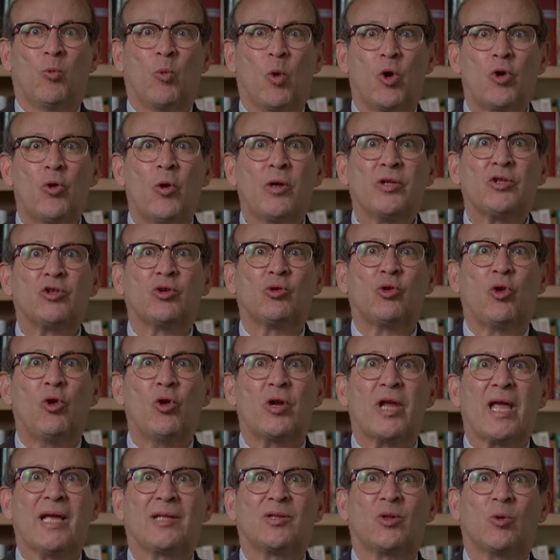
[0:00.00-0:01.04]
we're going to
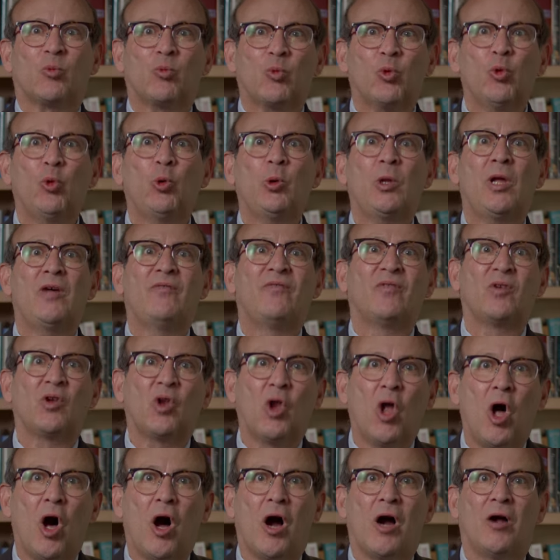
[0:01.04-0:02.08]
look at the rule of
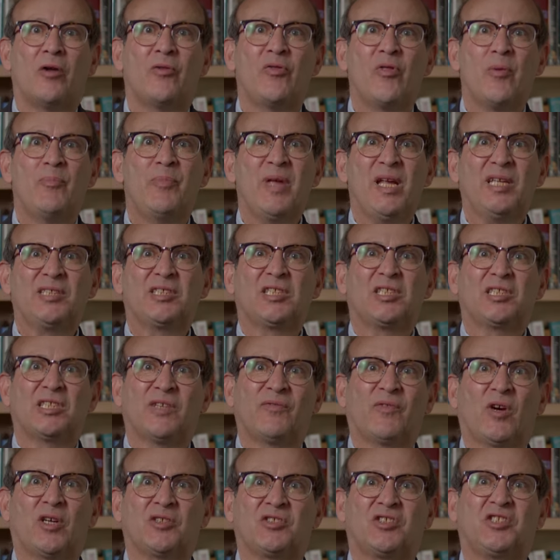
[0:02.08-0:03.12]
law, the basis
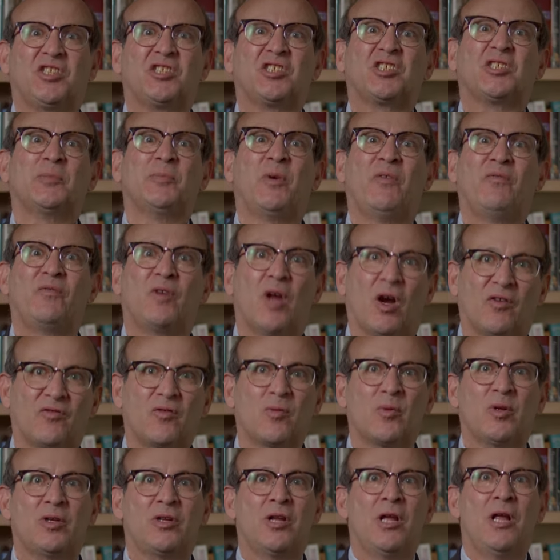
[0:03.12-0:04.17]
of our system of
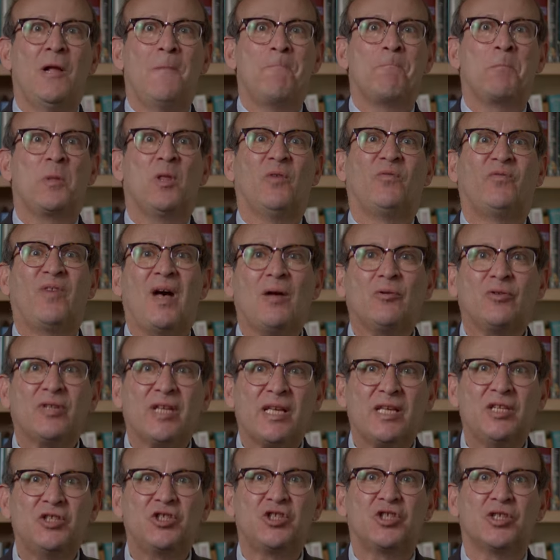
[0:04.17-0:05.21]
government, the
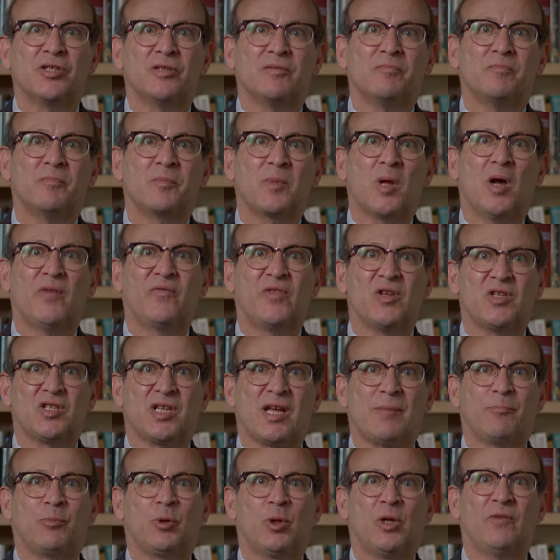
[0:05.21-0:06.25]
foundation of the
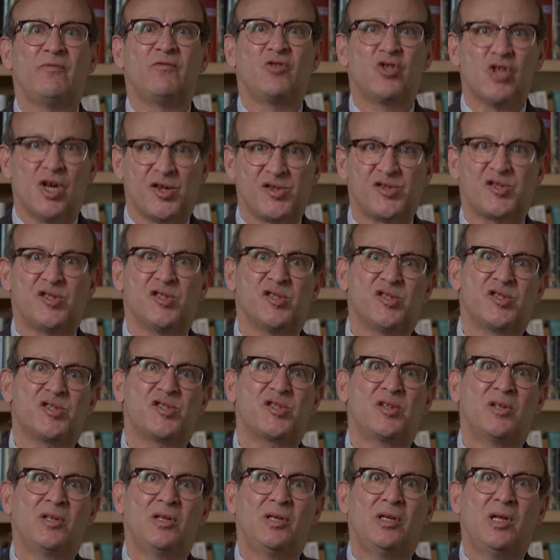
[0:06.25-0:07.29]
temple of justice.
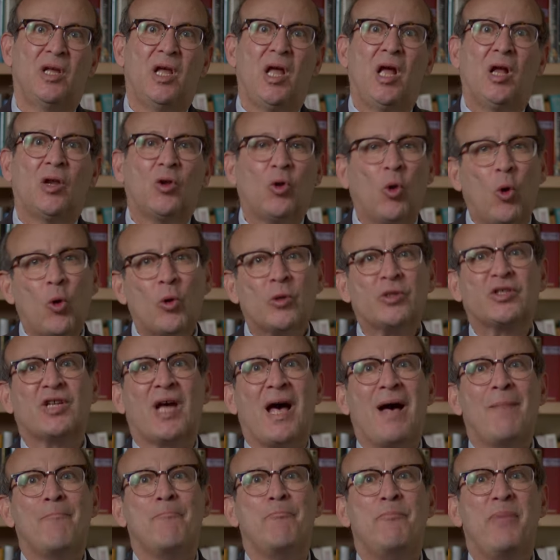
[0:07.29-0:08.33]
Lord
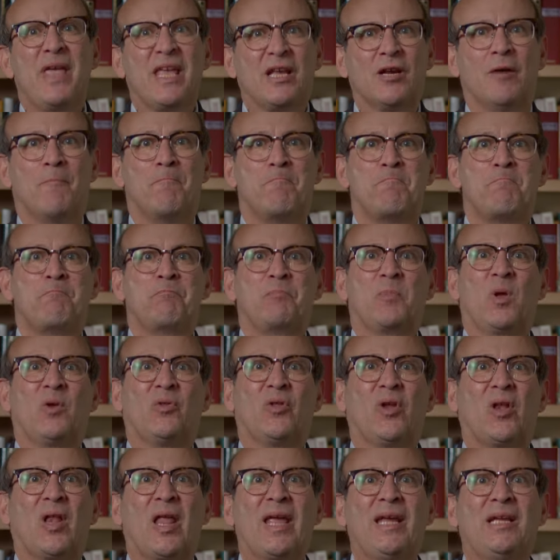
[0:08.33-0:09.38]
Tom Bingham,
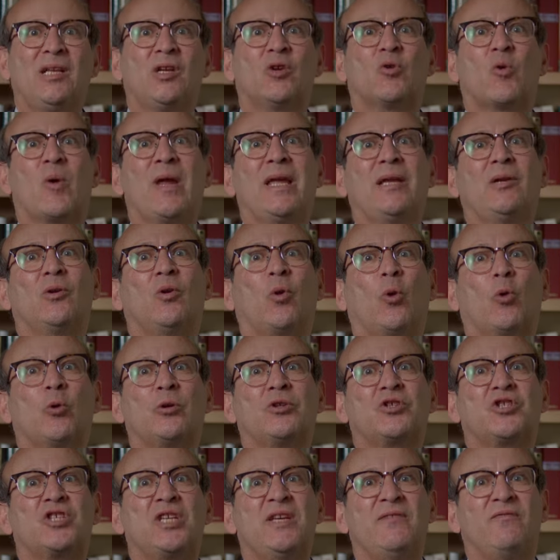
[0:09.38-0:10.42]
the late great
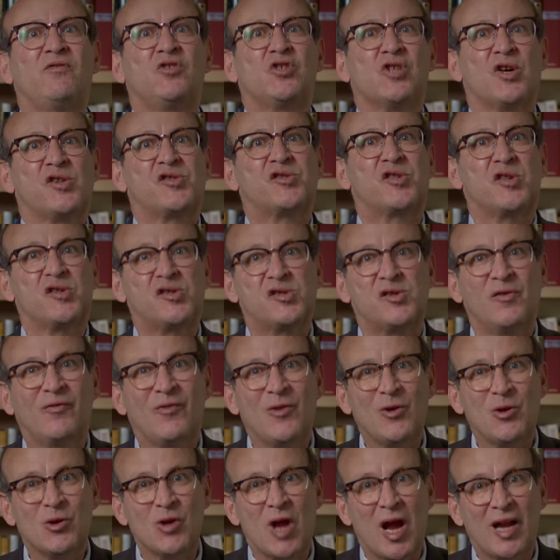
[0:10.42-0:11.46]
Lord Chief Justice of
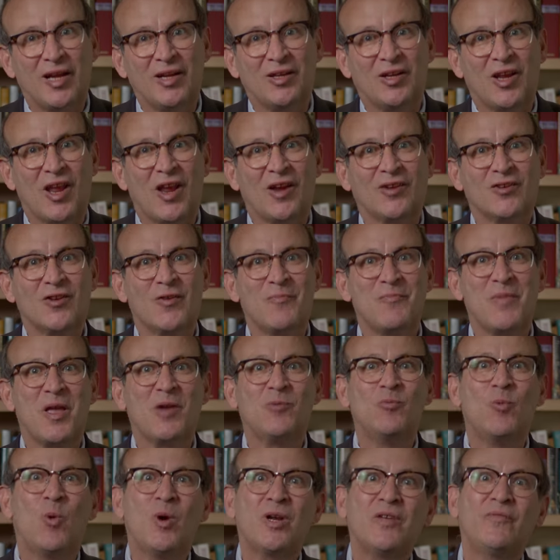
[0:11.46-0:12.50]
the United Kingdom
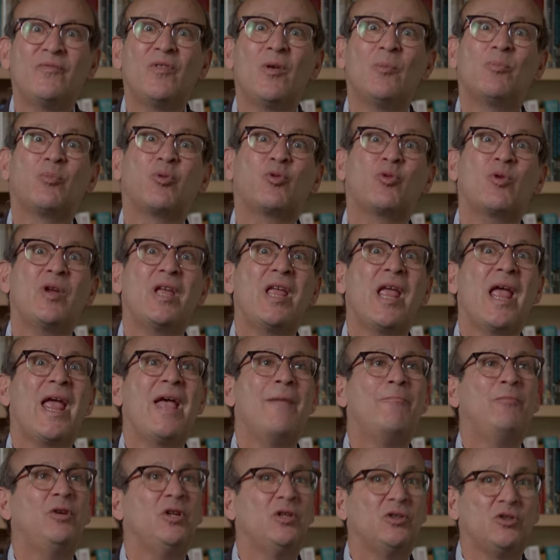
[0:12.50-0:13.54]
and one of the
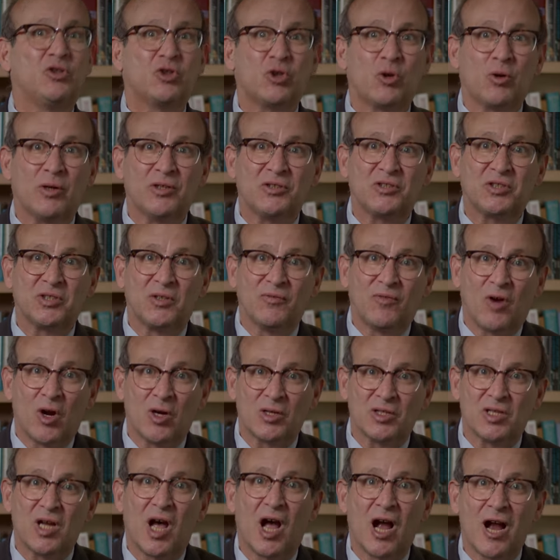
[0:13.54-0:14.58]
preeminent jurists of our
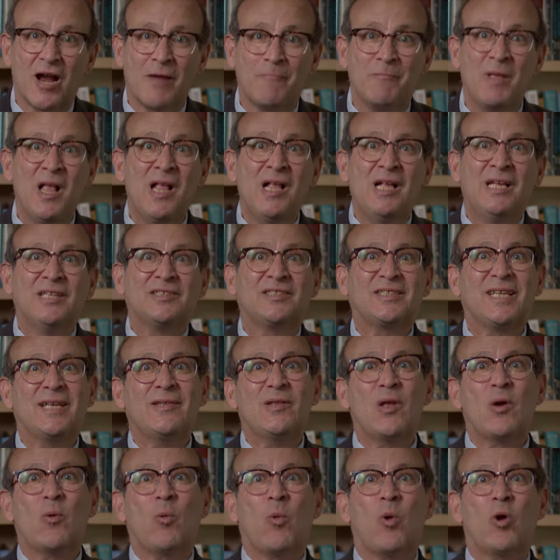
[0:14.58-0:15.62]
time said
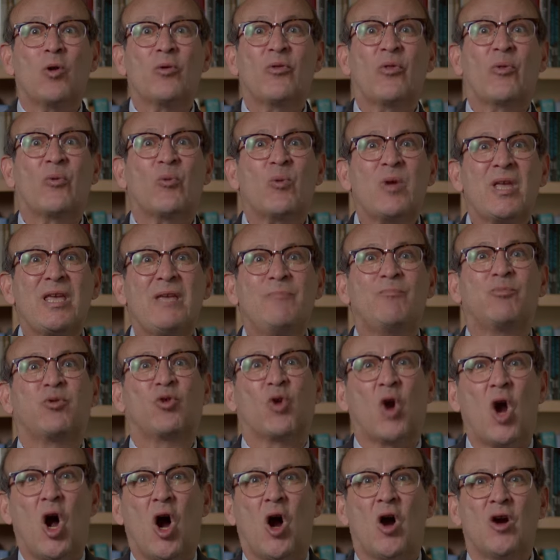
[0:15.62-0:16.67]
there were three
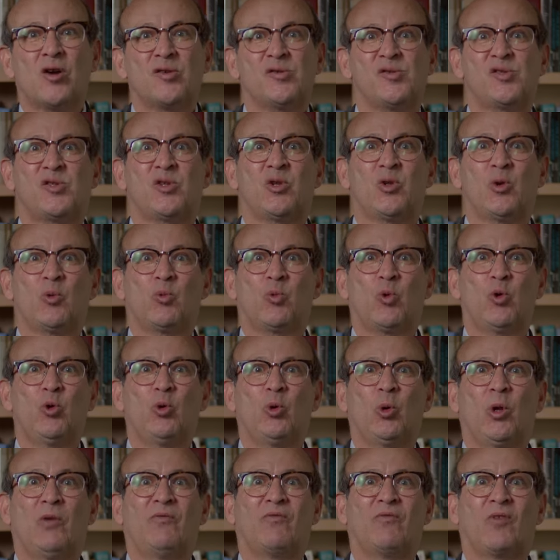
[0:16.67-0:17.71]
prongs to the
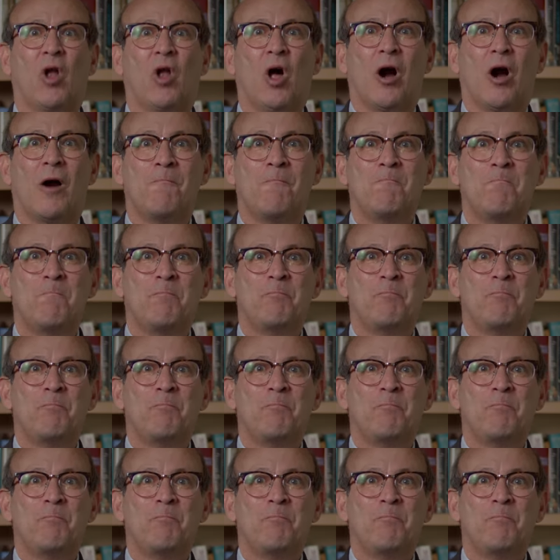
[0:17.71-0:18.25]
rule of law.